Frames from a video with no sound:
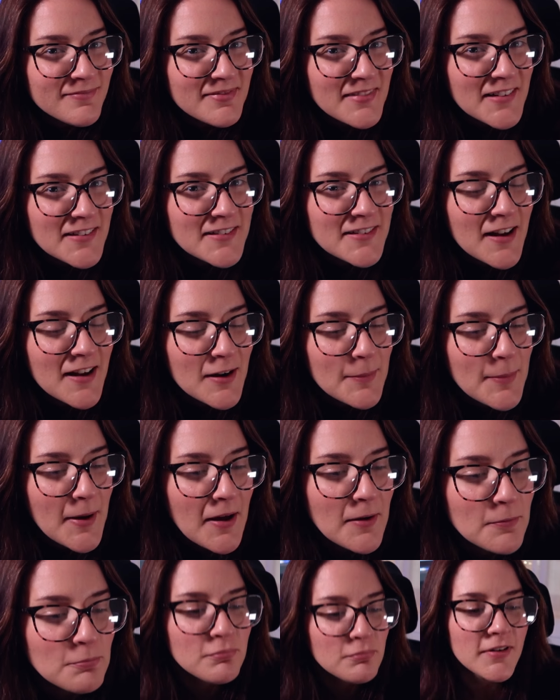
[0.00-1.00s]
let's talk
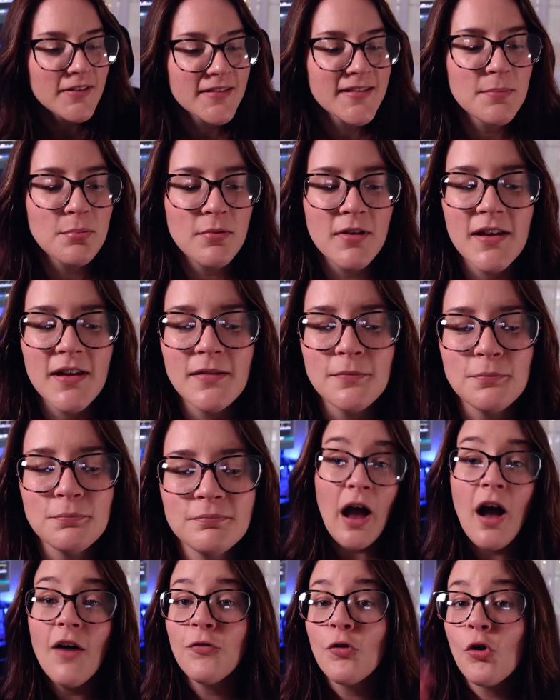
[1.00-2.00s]
about discipline.
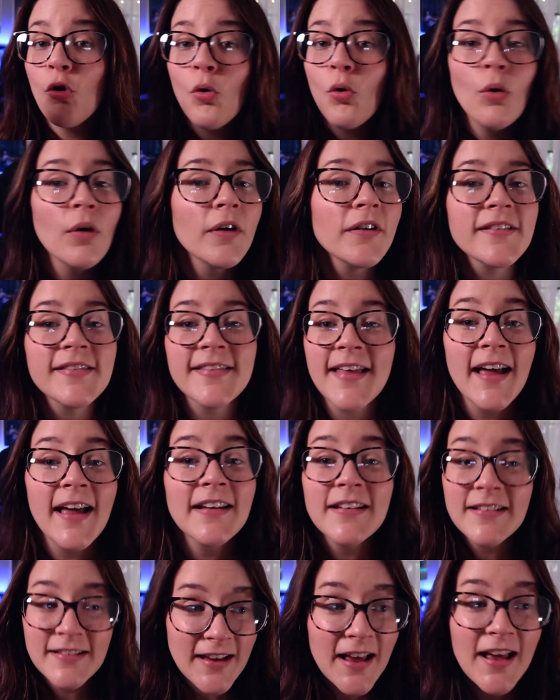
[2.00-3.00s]
Of course,
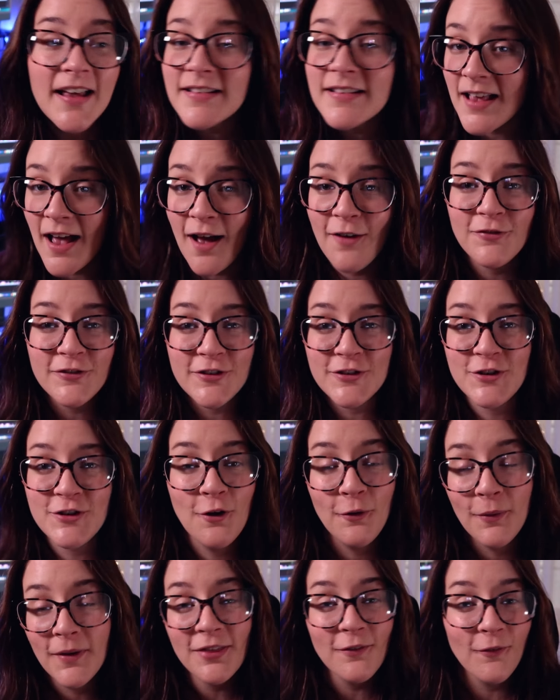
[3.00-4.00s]
that does have to
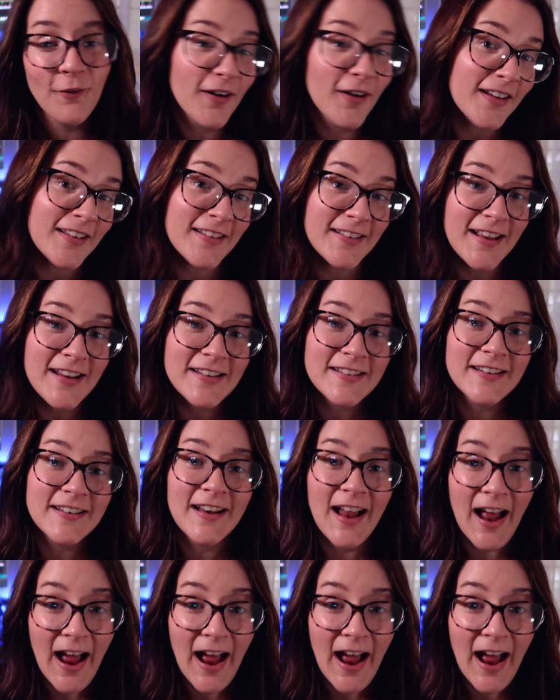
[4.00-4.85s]
do with organization.